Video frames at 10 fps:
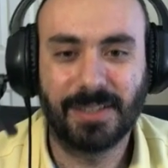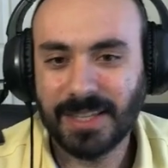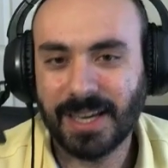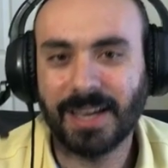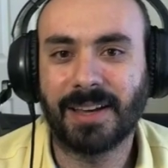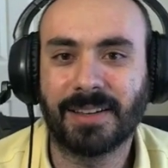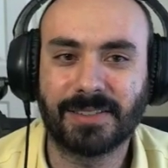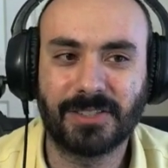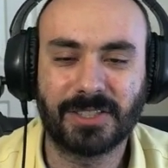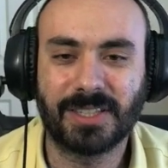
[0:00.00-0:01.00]
Yeah,
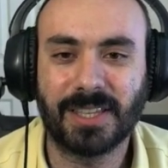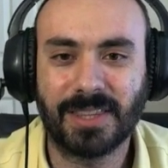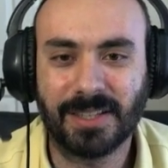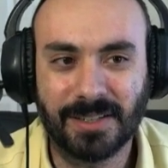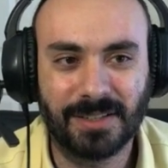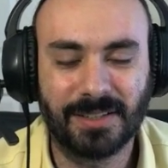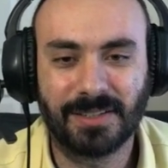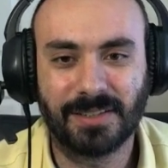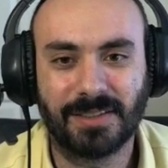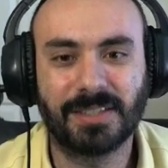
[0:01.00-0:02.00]
just get the
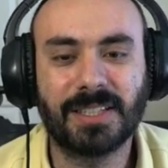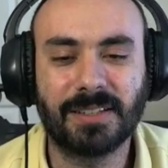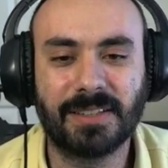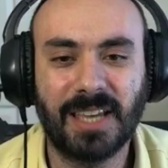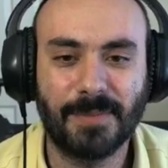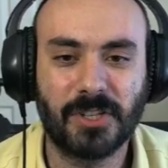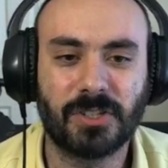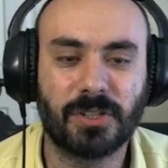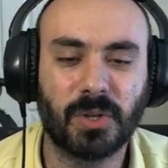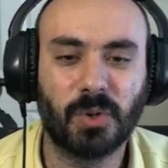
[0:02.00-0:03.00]
deal
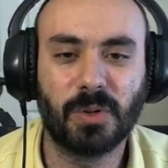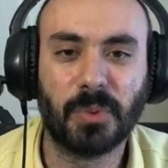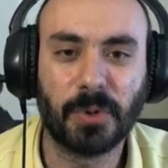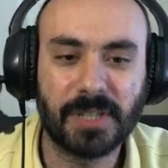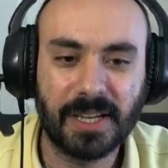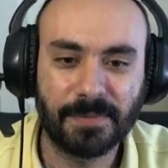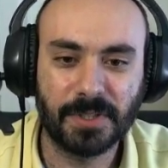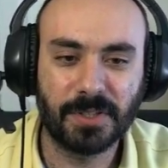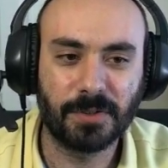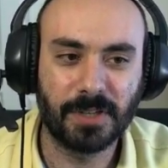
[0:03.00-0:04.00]
damage to the whole board
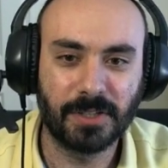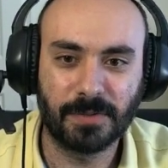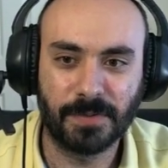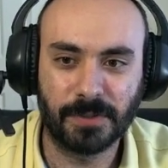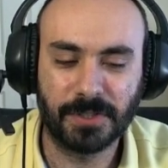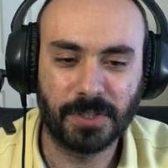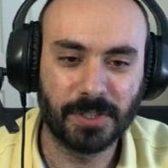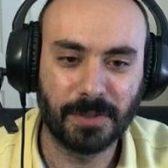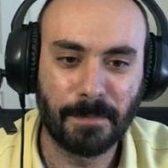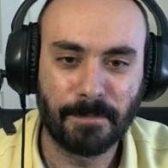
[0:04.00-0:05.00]
every turn on your first
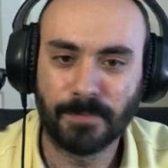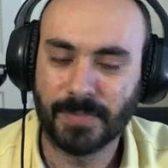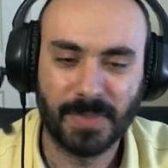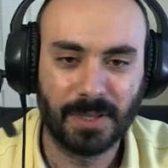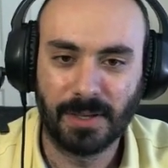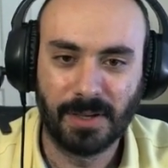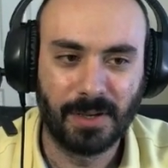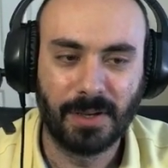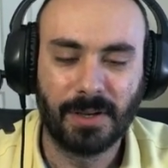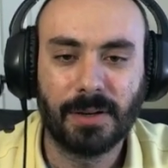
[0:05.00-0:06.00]
turn.
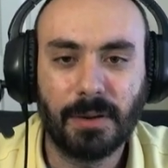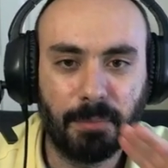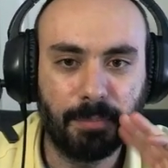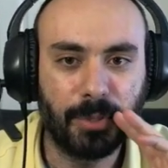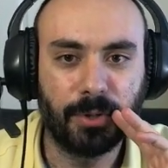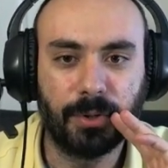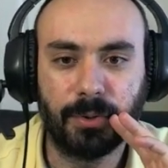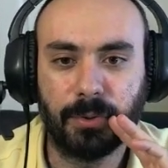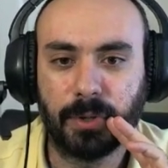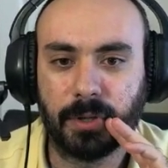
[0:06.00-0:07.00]

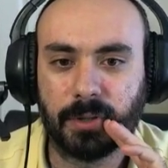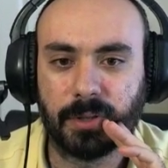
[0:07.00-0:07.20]
Boo.